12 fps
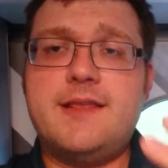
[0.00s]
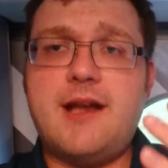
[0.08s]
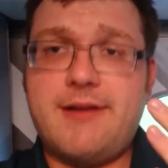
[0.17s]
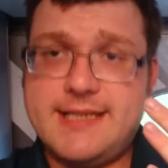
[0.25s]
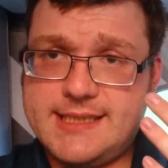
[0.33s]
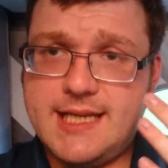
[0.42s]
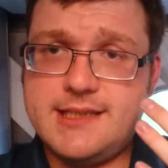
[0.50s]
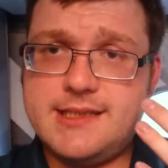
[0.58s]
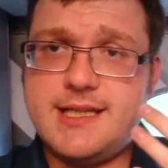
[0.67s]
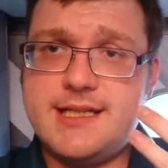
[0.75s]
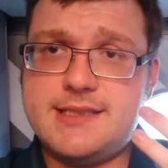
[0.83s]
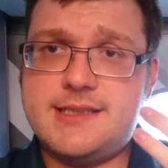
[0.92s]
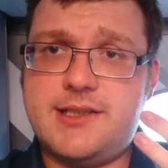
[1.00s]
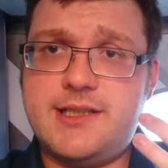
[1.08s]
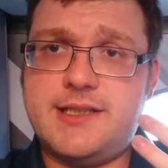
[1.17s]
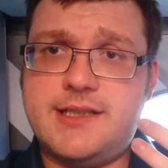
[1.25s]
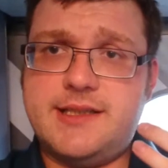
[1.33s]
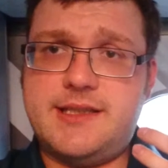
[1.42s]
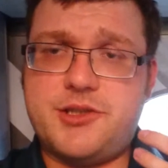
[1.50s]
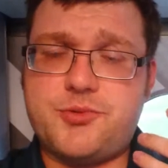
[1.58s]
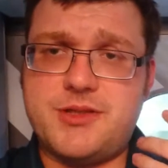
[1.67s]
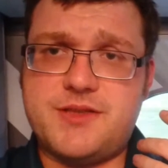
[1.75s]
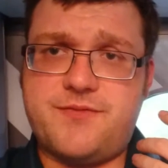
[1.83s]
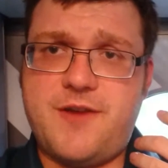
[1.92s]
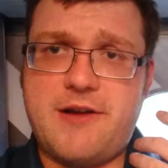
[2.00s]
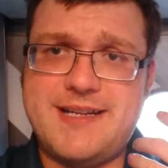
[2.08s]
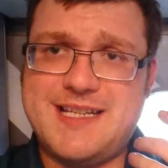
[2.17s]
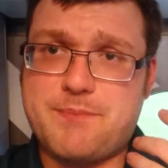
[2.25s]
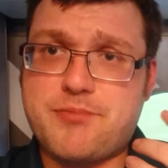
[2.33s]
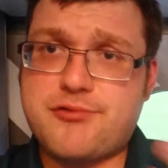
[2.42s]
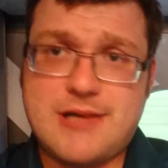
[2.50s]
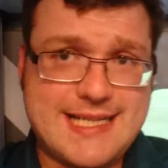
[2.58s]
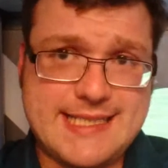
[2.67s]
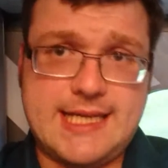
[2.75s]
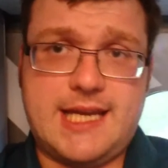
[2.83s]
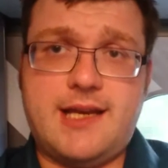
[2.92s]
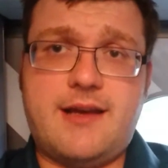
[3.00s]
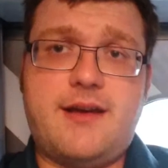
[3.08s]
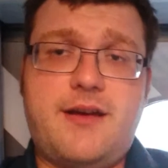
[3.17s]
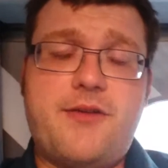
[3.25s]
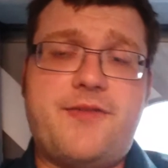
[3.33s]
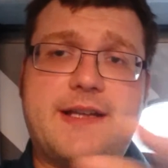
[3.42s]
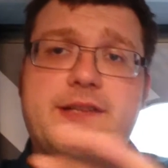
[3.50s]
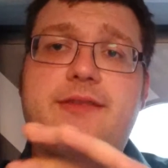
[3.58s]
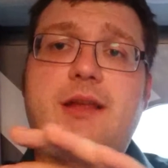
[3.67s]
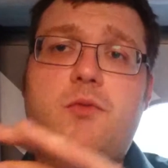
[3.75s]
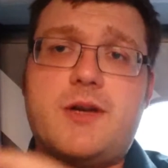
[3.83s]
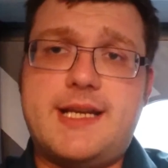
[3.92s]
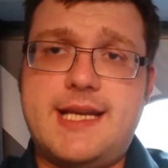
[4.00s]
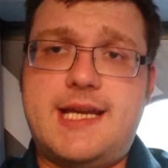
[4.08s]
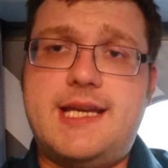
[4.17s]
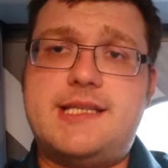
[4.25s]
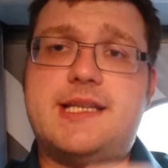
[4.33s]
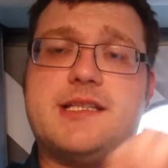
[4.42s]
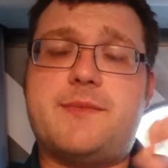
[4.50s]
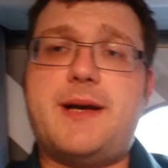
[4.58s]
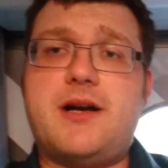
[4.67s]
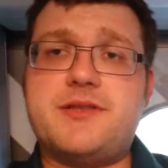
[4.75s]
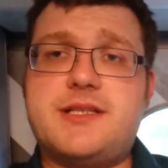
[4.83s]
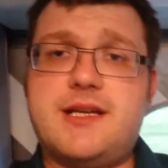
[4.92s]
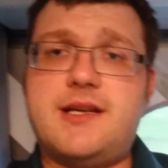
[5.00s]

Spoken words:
Now I said that this was very depressing. Effectively what it is, it's about